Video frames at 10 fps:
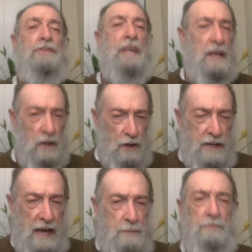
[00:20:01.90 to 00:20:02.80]
Take a
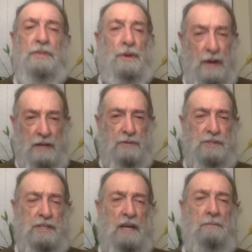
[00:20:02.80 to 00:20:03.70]
look at them. They're
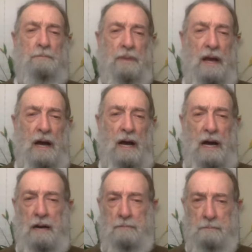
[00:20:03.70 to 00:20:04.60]
interesting.
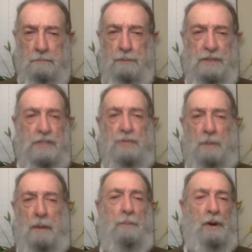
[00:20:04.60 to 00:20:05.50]
Uh, but just
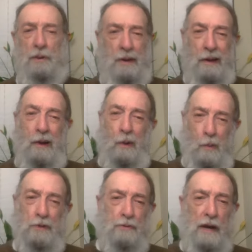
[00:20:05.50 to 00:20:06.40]
remember,
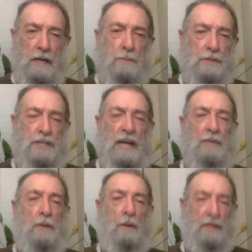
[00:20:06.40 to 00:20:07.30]
we're trying to
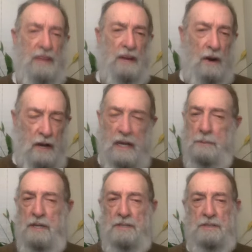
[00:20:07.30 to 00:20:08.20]
project what we think our
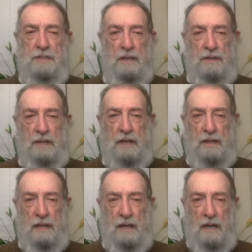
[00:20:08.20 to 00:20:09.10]
enemies, the, the,
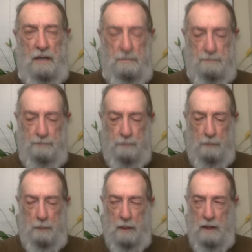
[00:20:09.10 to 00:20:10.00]
the uh,
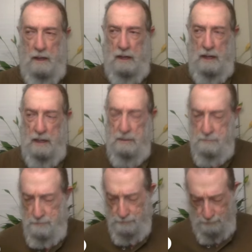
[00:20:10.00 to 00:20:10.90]
um,